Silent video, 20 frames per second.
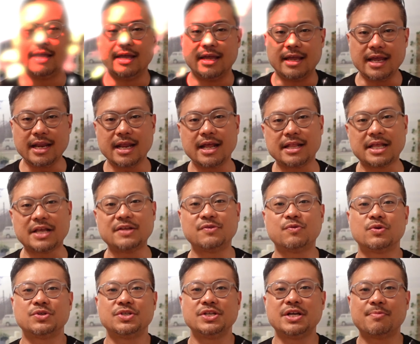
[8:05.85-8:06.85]
Hey there, thanks
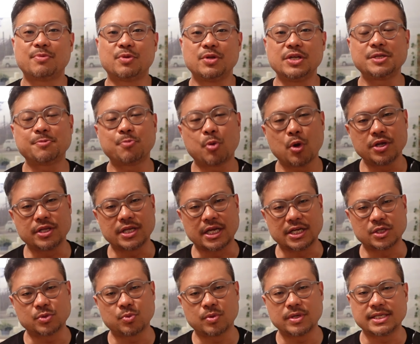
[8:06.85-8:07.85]
for watching up to this point. I
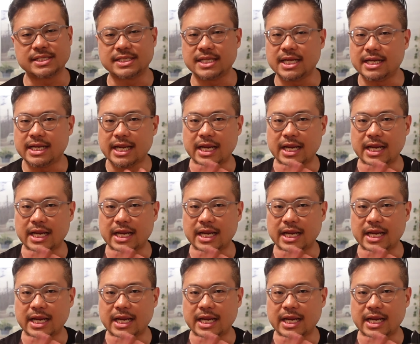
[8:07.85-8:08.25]
just want to state